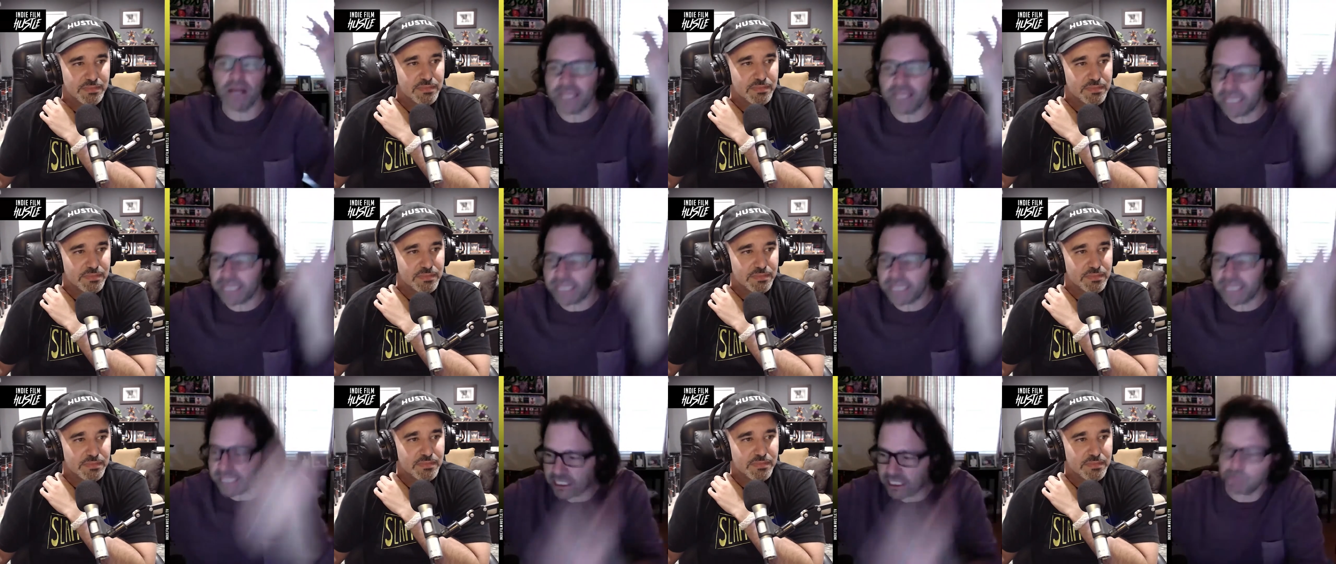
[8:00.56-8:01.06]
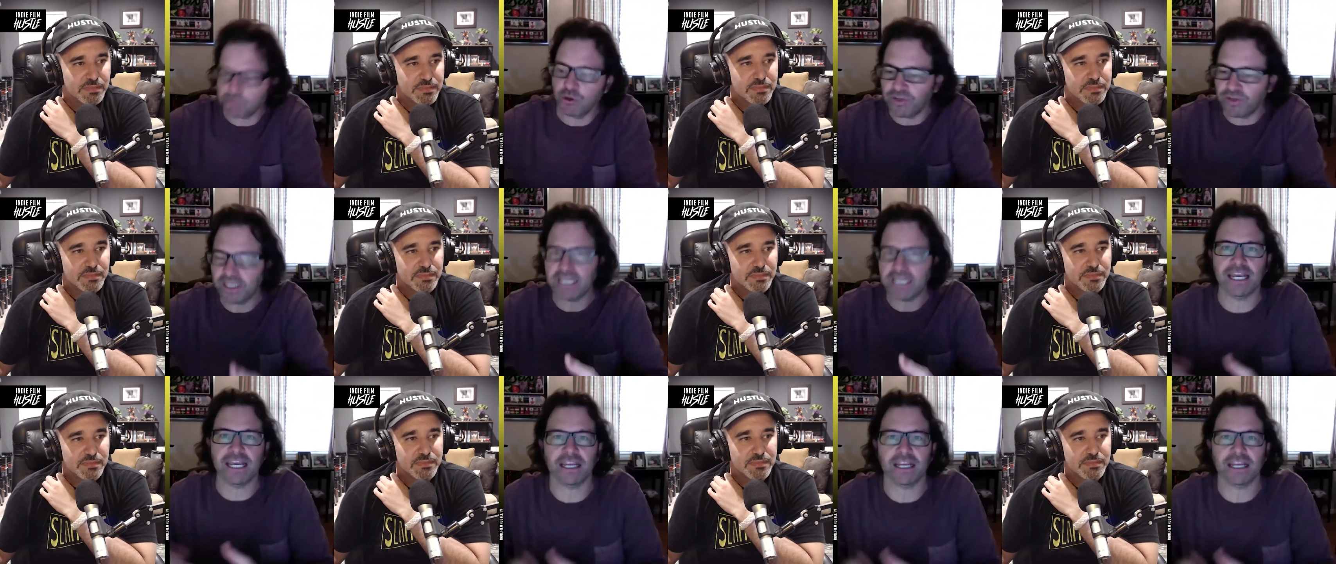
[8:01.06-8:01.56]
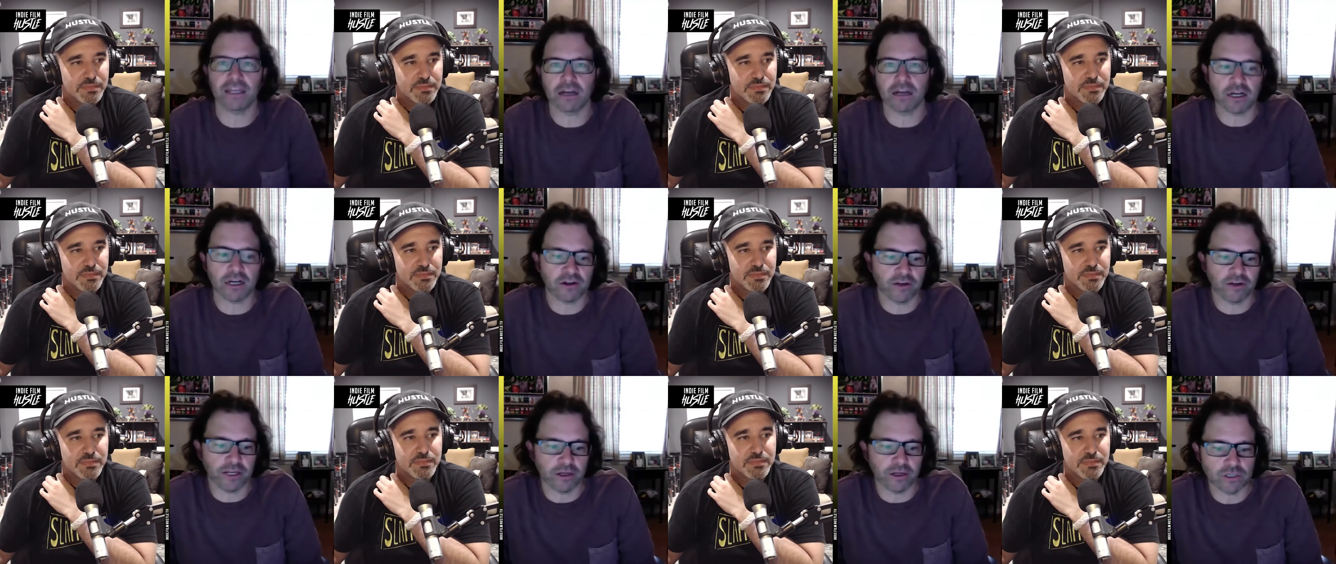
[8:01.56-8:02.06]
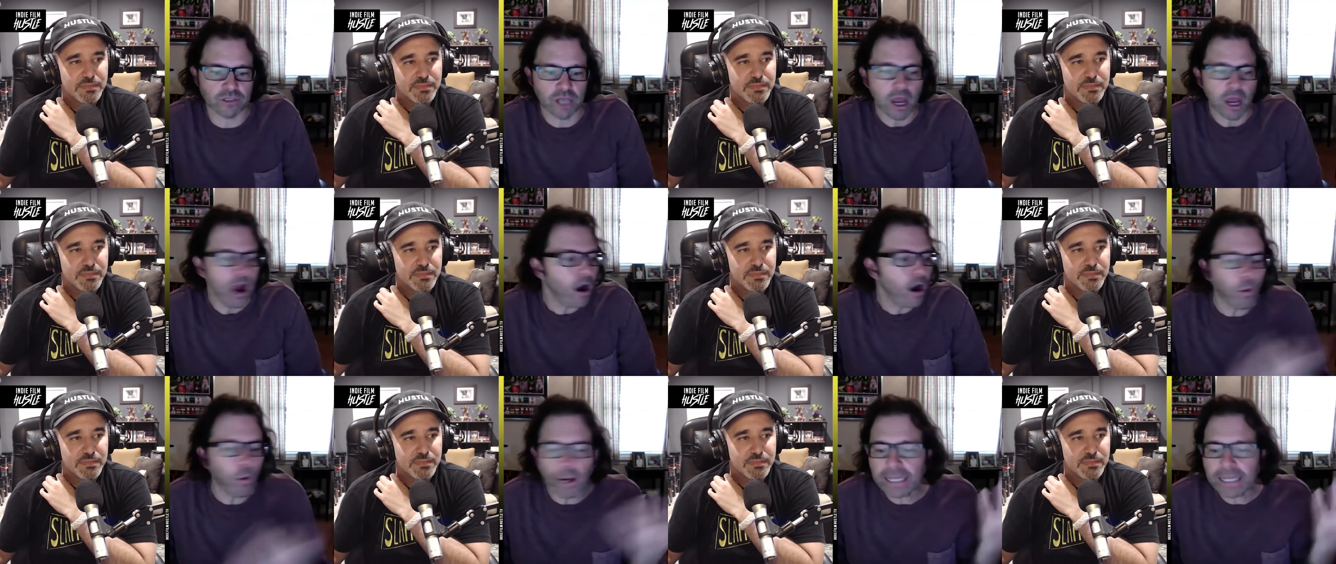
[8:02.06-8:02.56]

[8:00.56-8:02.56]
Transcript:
Speaker 1: why his movie can't get on there he goes